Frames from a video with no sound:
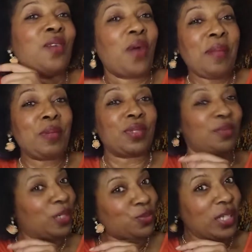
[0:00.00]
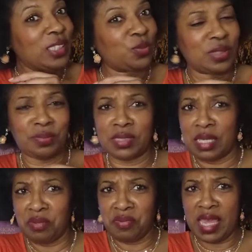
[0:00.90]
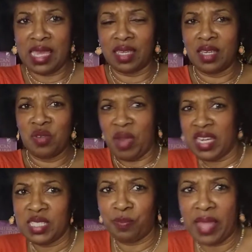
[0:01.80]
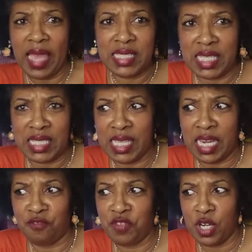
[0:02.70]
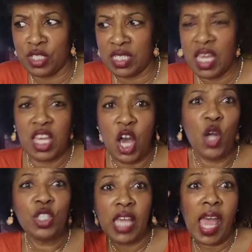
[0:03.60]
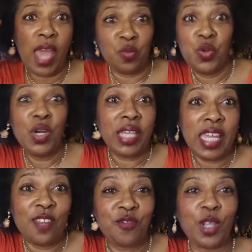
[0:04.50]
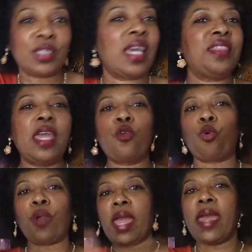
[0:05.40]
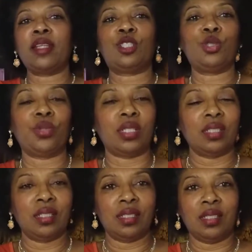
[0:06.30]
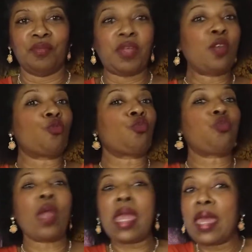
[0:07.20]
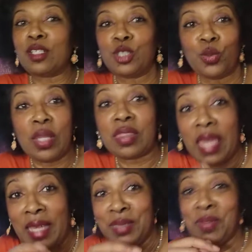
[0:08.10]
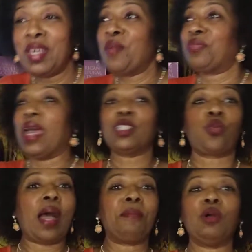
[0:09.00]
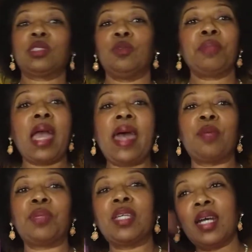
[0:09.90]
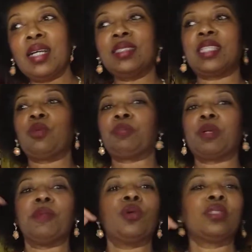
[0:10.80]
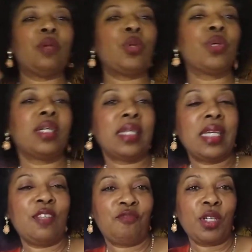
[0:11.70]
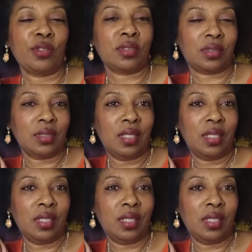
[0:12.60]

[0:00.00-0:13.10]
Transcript: white people, the most racist, was like, well, wait, why does the blacks get it first? Hold on, we'll get it first. And they ran to it. They ran to it. That's why most of them got it, because they were promoting that we were going to get it first.